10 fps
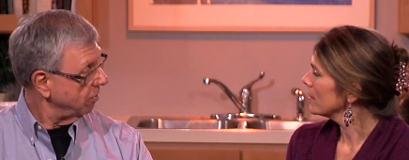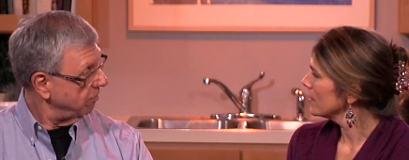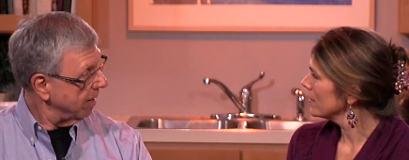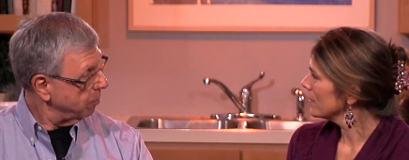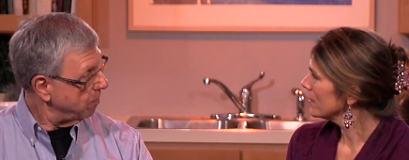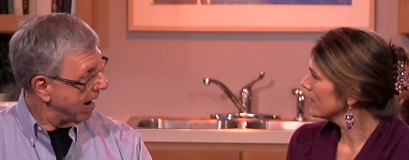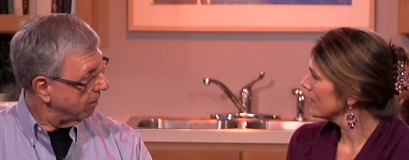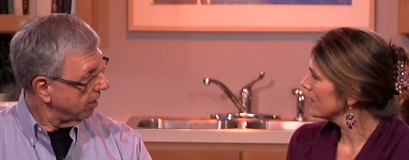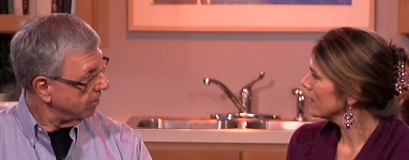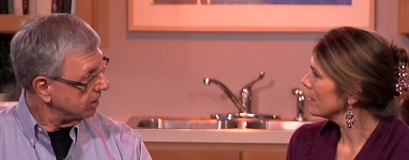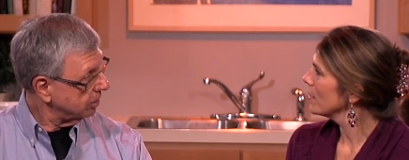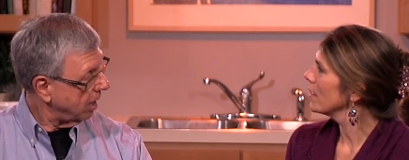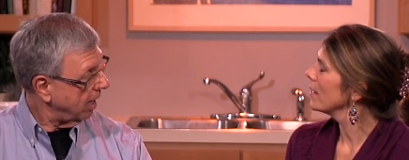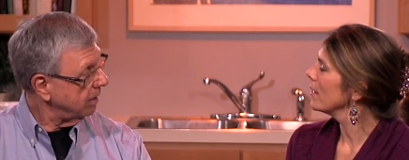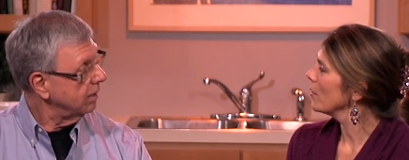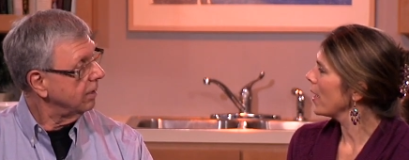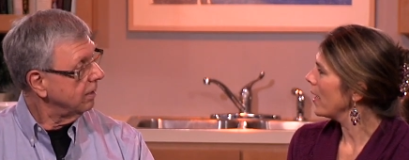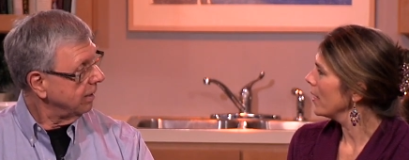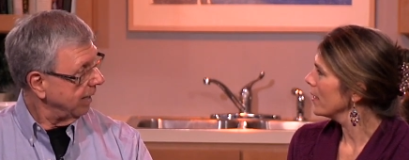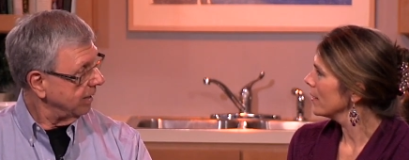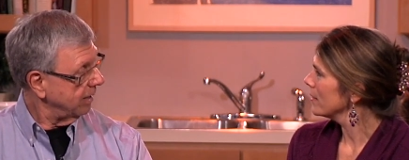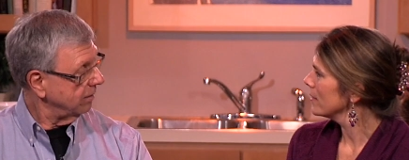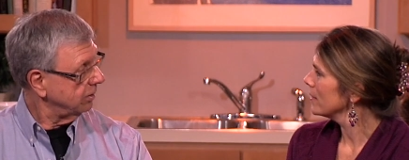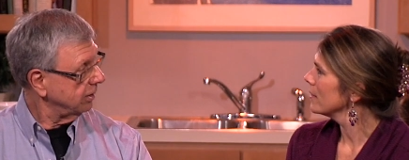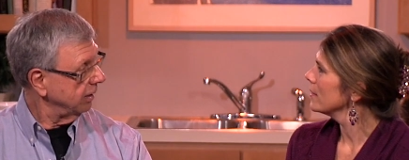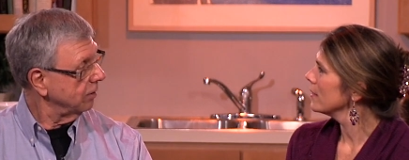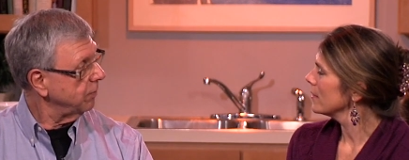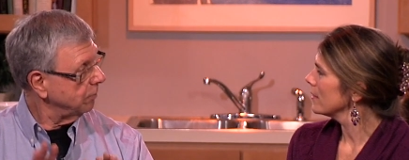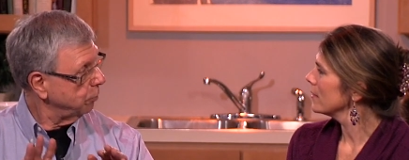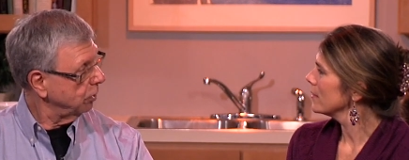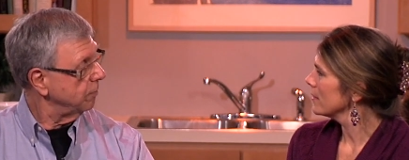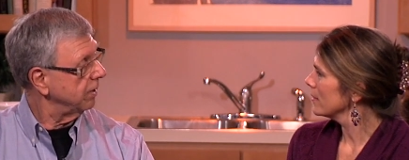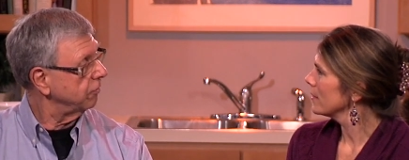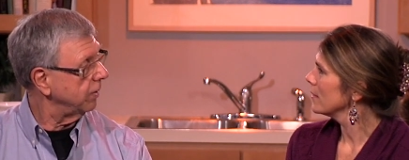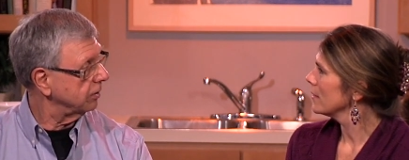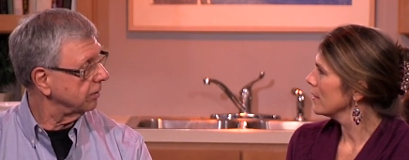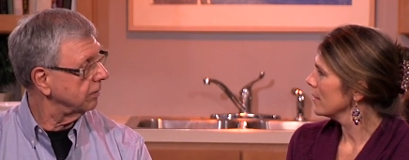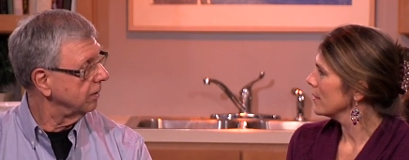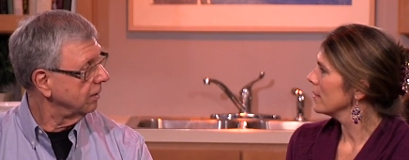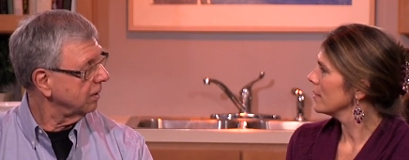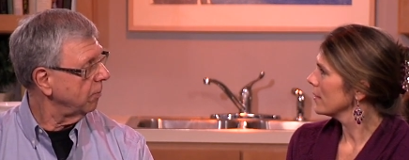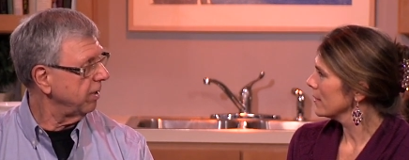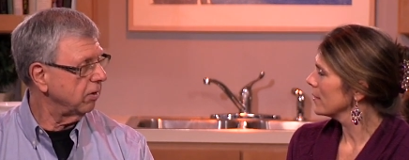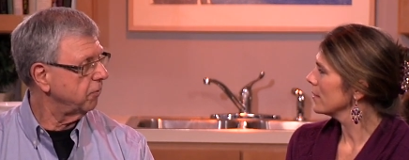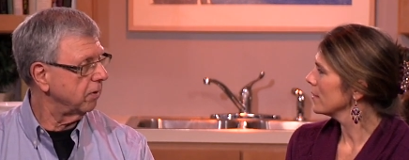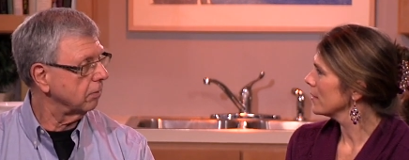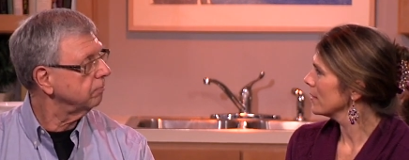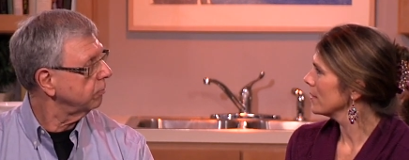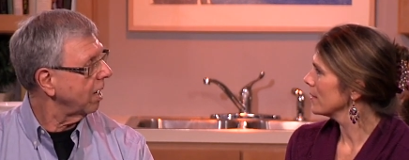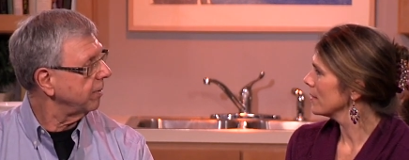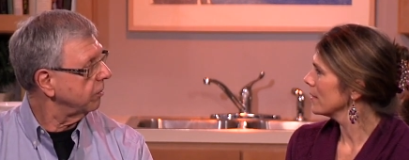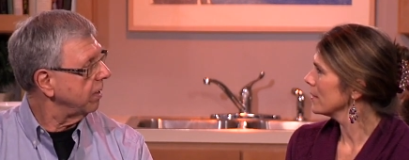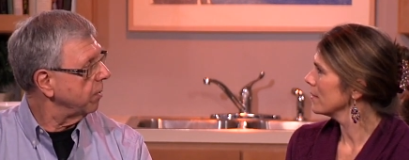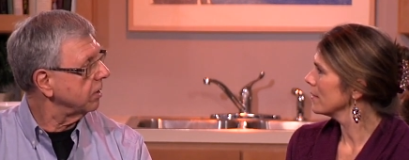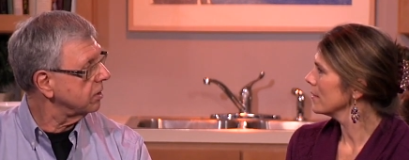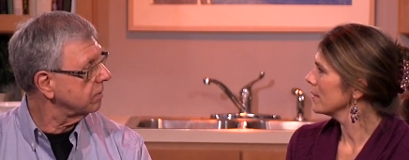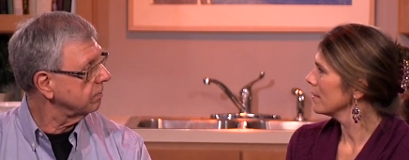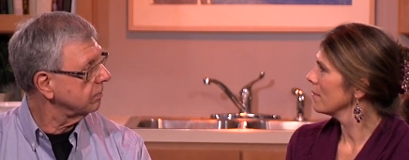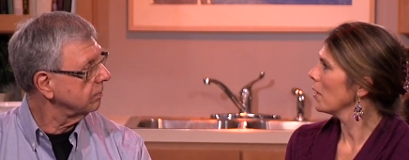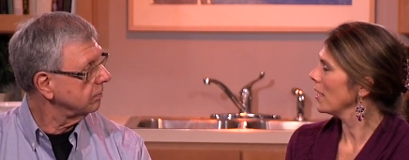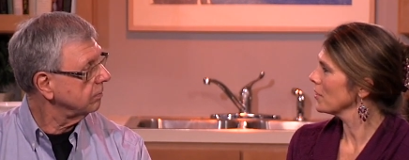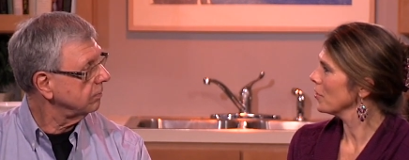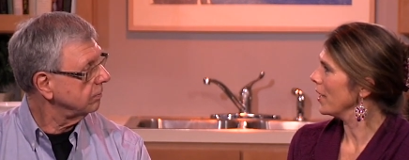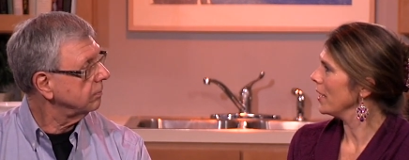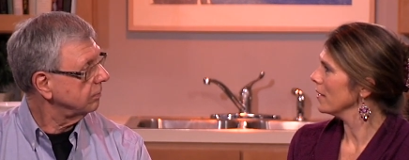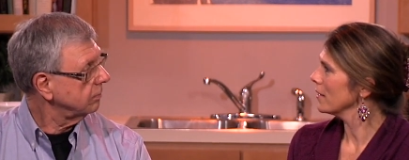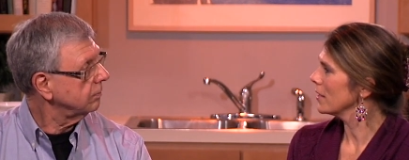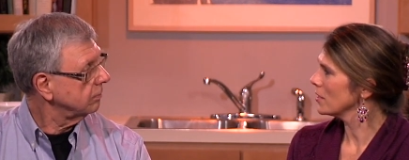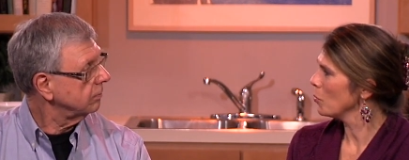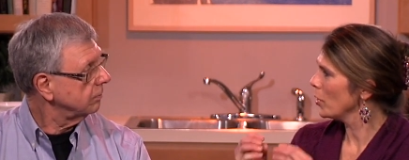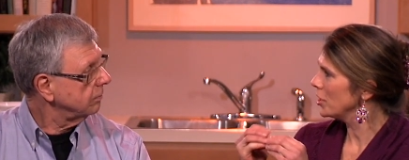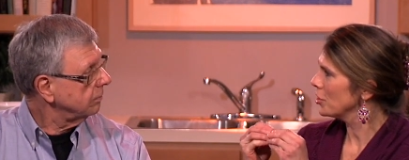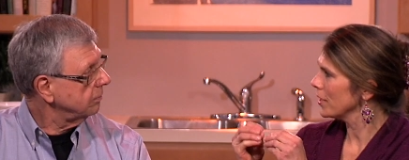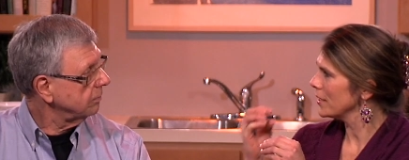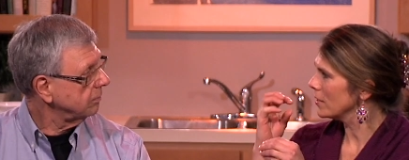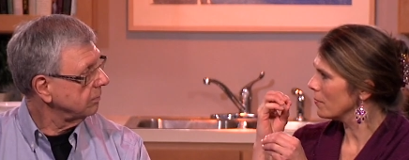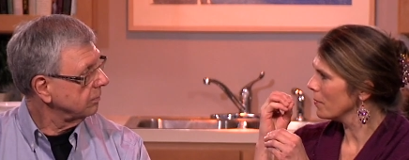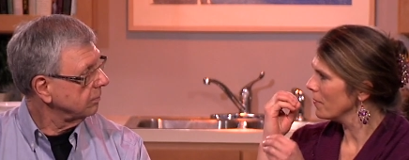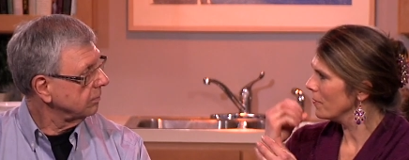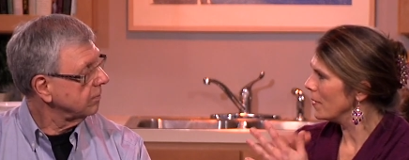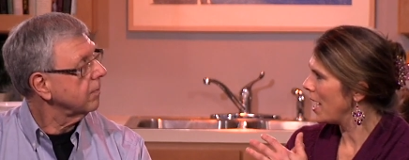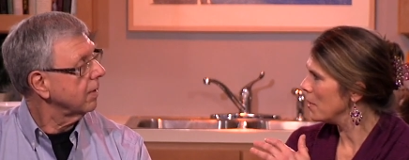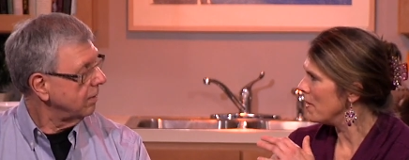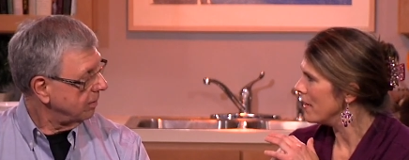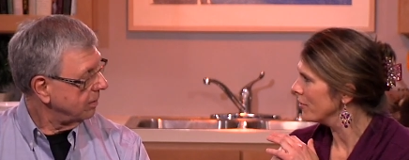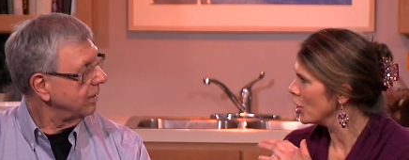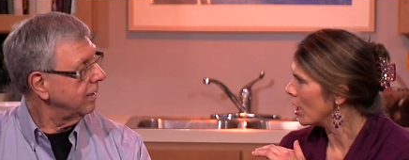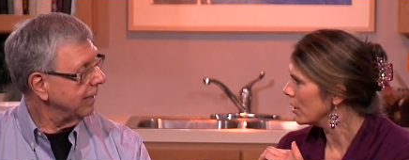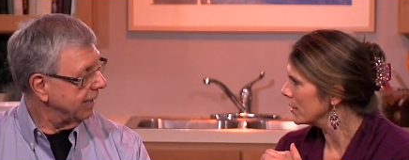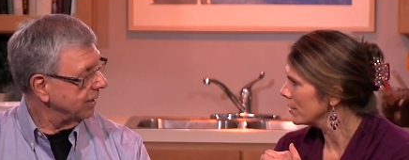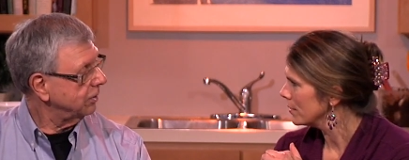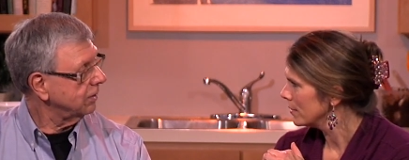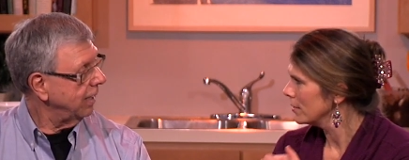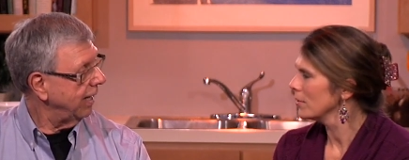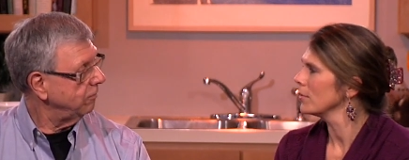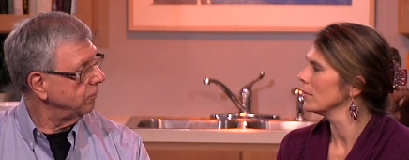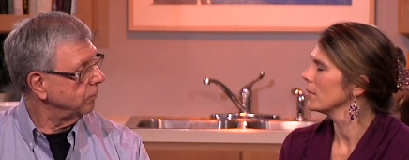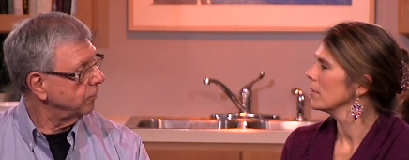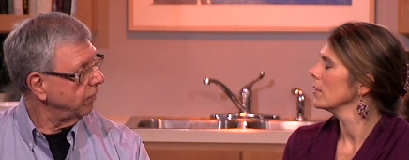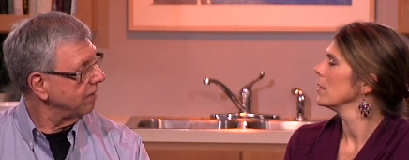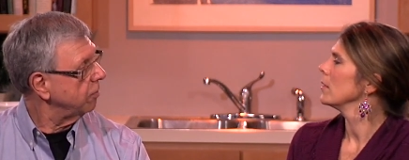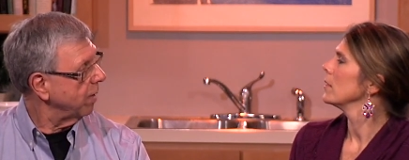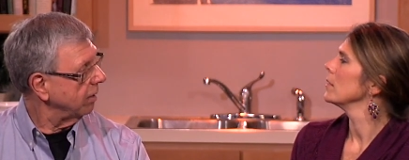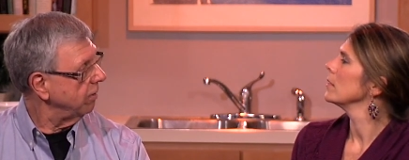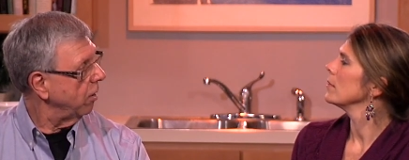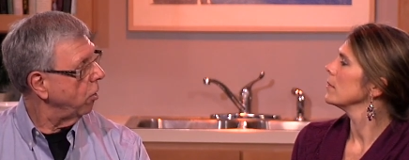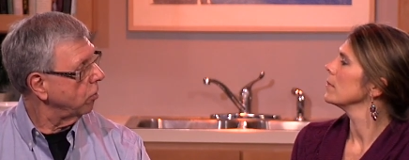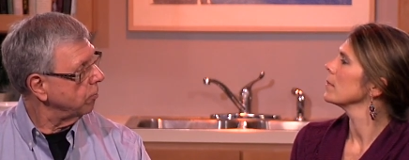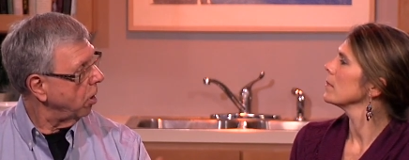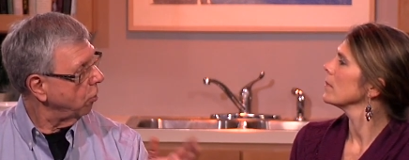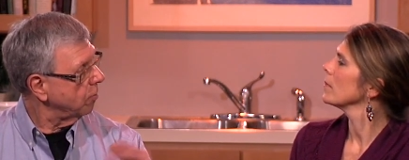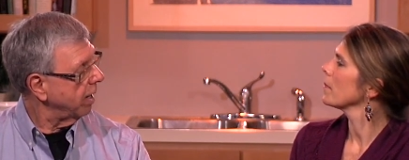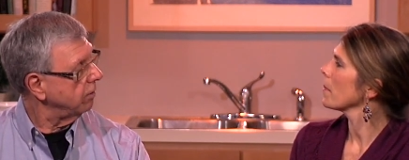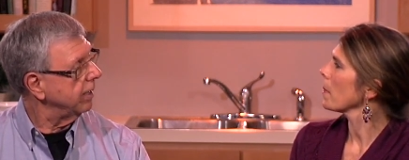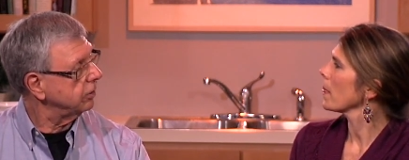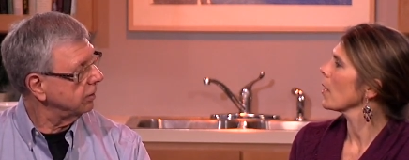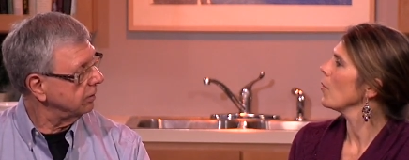Speaker 1: a vapor barrier inside. Okay. And then seal them and put them in the freezer. They'll be good for probably three months.
Speaker 2: That's great because moisture is an enemy of chocolate. It is.
Speaker 1: And flavor migration, odor, odor migration.